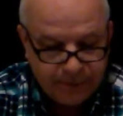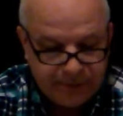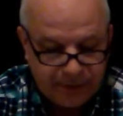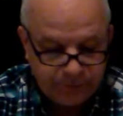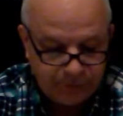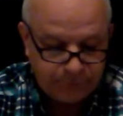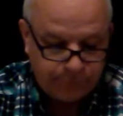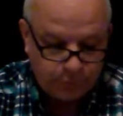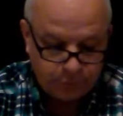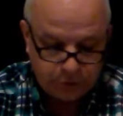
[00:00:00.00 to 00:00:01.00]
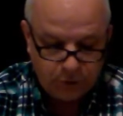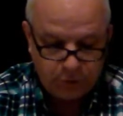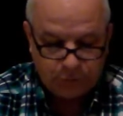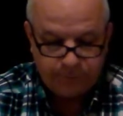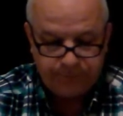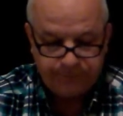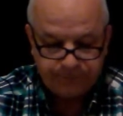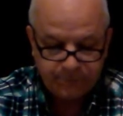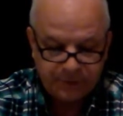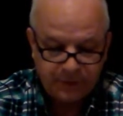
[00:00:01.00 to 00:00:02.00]
Now therefore go
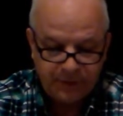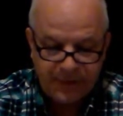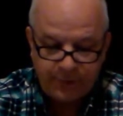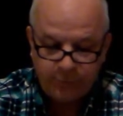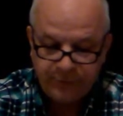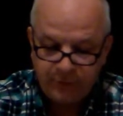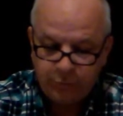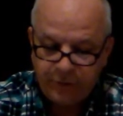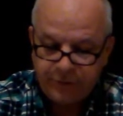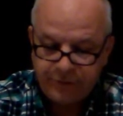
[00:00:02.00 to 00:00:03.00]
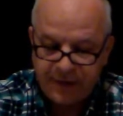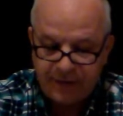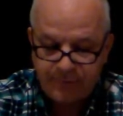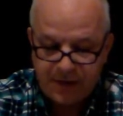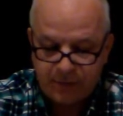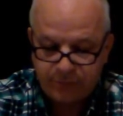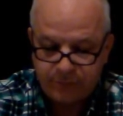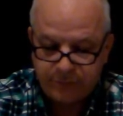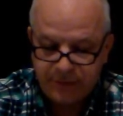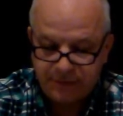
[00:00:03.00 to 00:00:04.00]
and I will be with thy
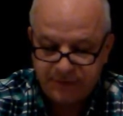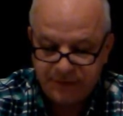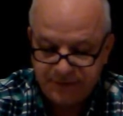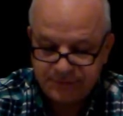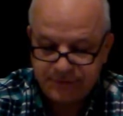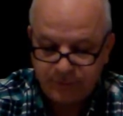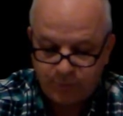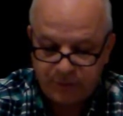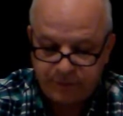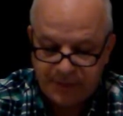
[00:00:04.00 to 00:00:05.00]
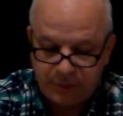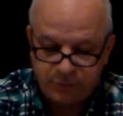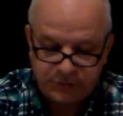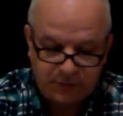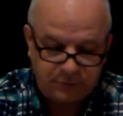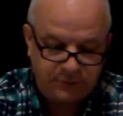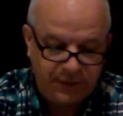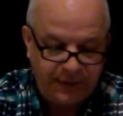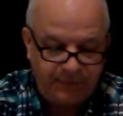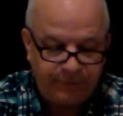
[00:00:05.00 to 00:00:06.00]
mouth and teach thee what thou shalt
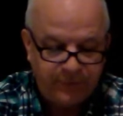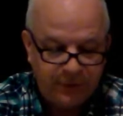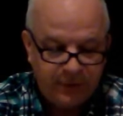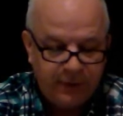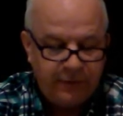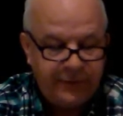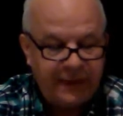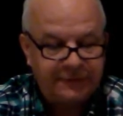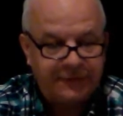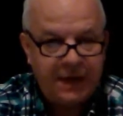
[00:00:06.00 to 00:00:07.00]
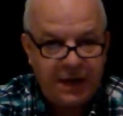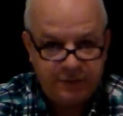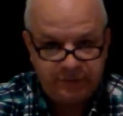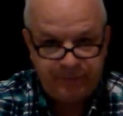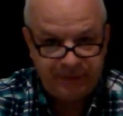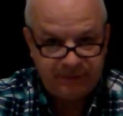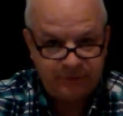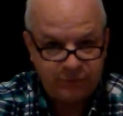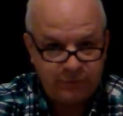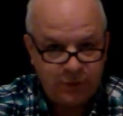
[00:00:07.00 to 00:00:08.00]
say. That's God
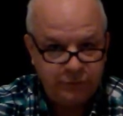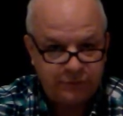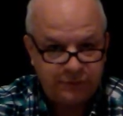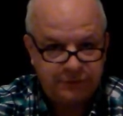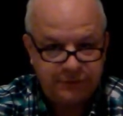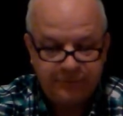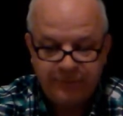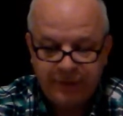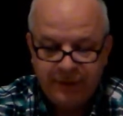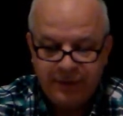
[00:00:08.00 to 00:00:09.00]
speaking to Moses